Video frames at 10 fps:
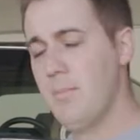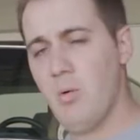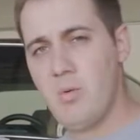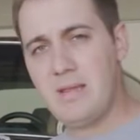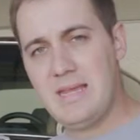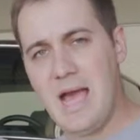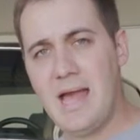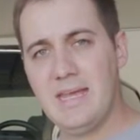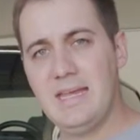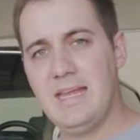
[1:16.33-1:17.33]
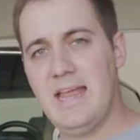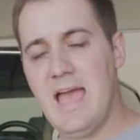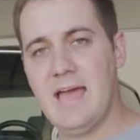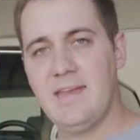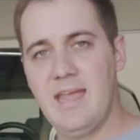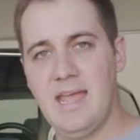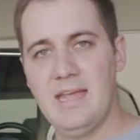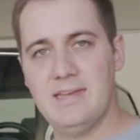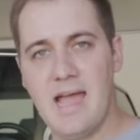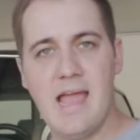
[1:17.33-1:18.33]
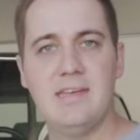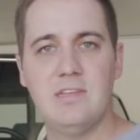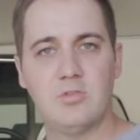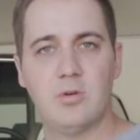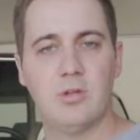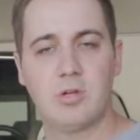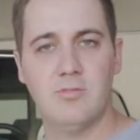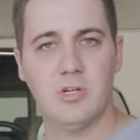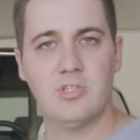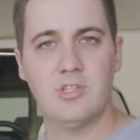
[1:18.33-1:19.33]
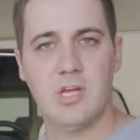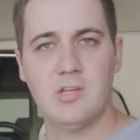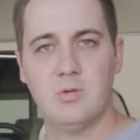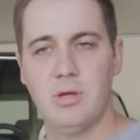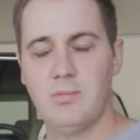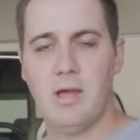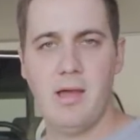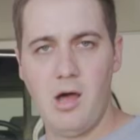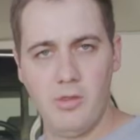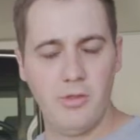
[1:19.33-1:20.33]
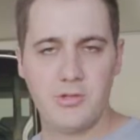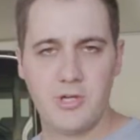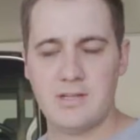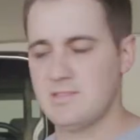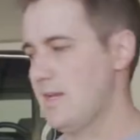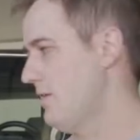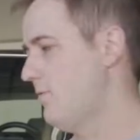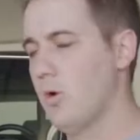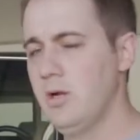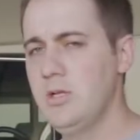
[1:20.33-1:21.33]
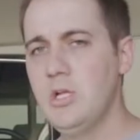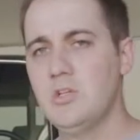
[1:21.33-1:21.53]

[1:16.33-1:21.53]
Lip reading: But when we got it, it had a 90s grille conversion done to it, although the truck is an 84.